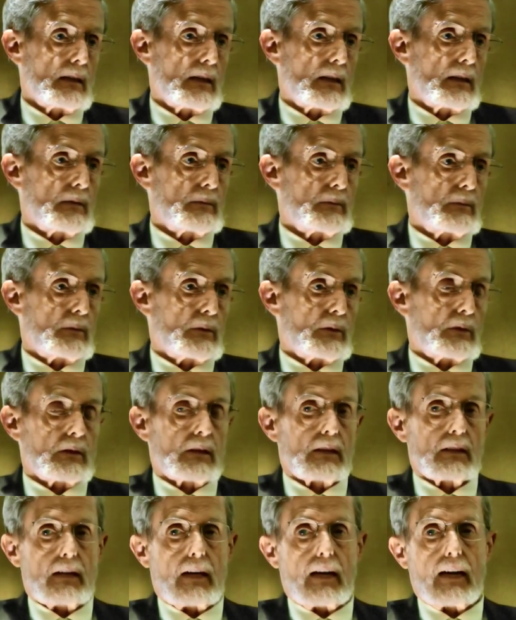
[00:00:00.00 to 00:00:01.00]
And
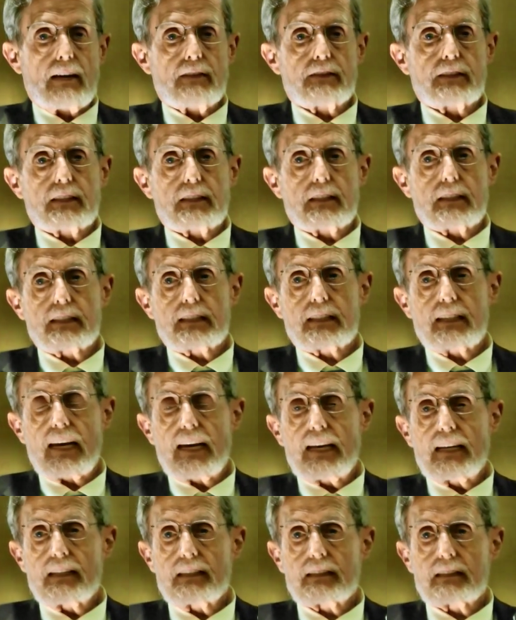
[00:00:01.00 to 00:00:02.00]
the lives of the
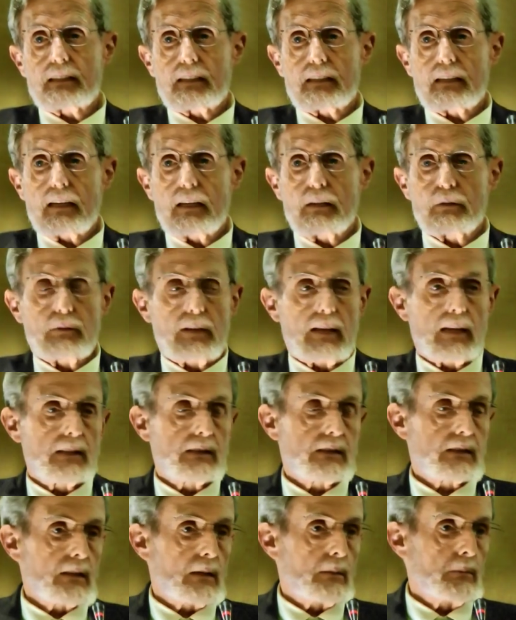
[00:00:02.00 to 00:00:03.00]
saints that I read,
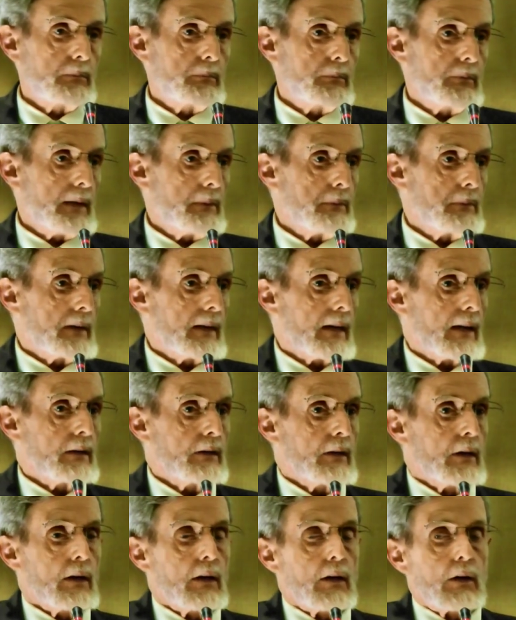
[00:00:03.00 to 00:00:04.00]
some people
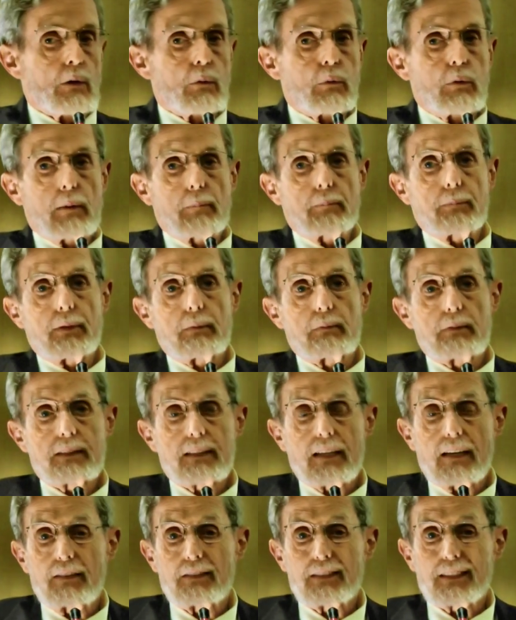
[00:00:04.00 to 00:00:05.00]
had Whipped
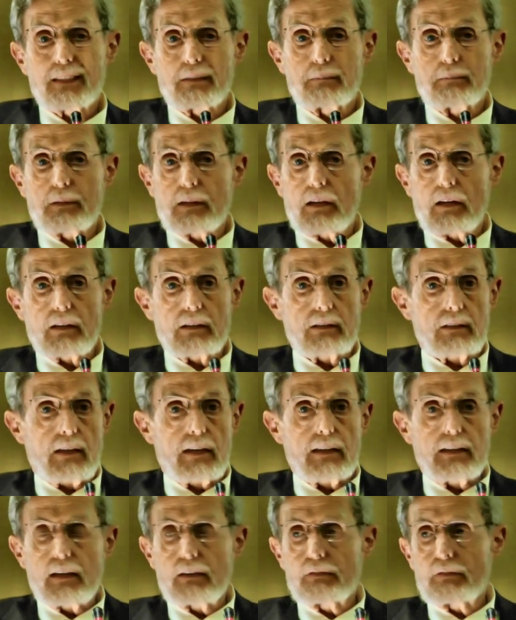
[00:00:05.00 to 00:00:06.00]
themselves to blood.
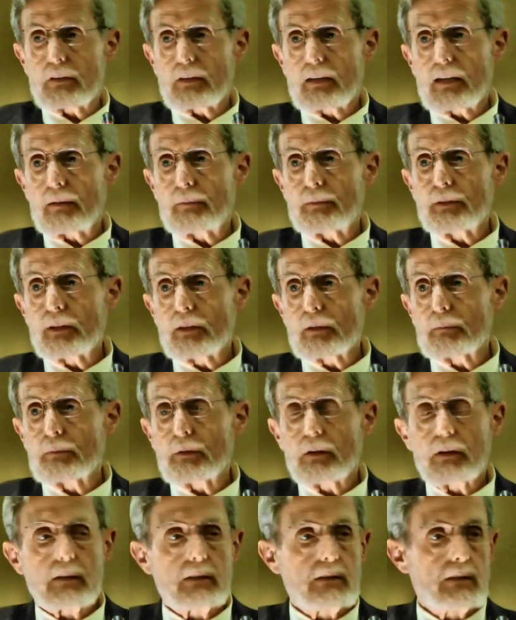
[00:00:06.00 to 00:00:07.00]
I never came near
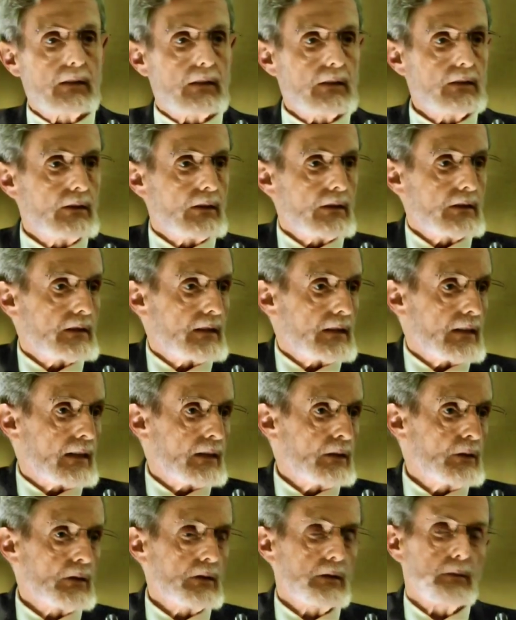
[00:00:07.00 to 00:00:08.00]
blood, just till I
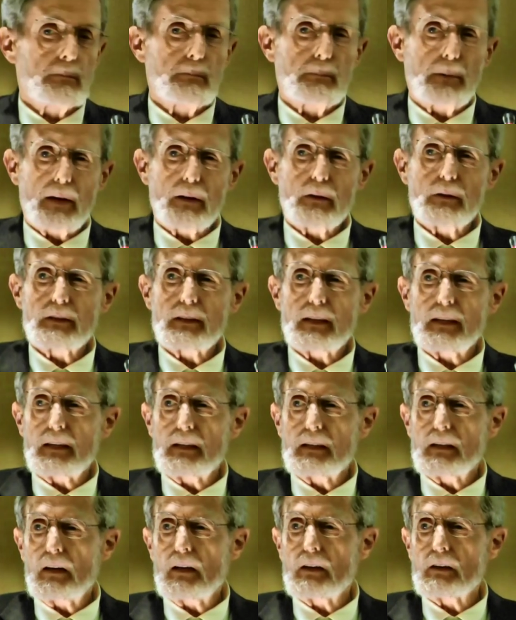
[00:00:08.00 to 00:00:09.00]
couldn't bear it
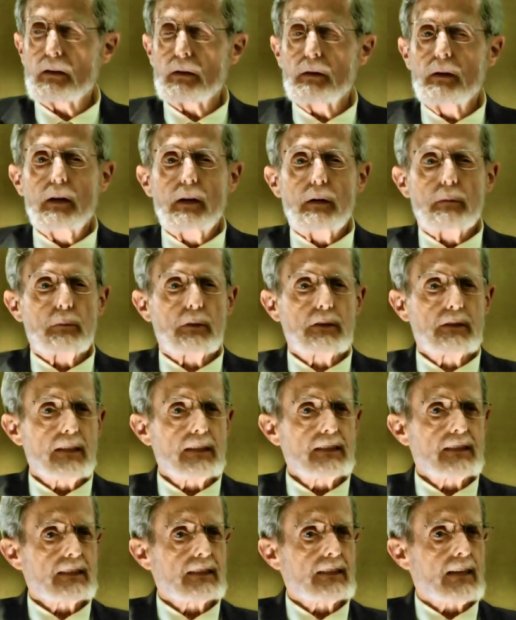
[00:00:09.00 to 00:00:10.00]
any longer. But
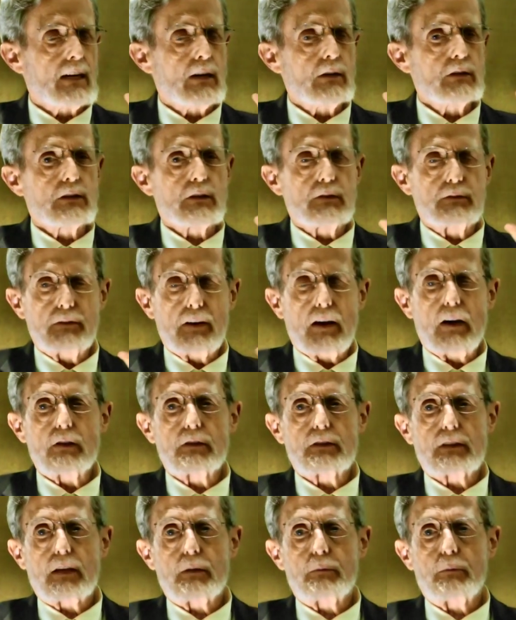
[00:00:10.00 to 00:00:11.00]
this is how
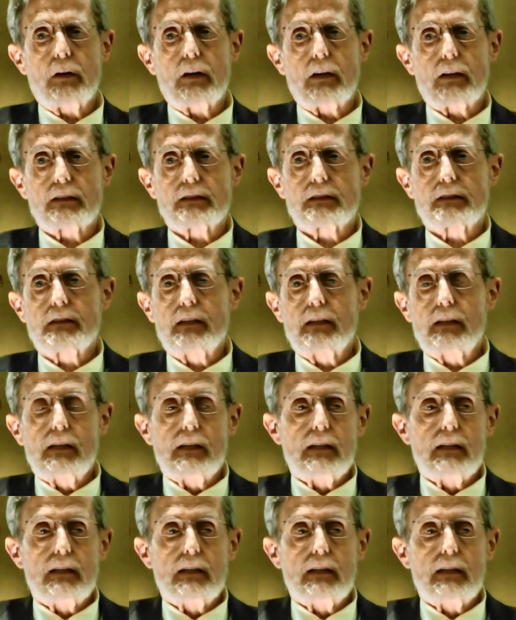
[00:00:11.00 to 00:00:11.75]
devout I was.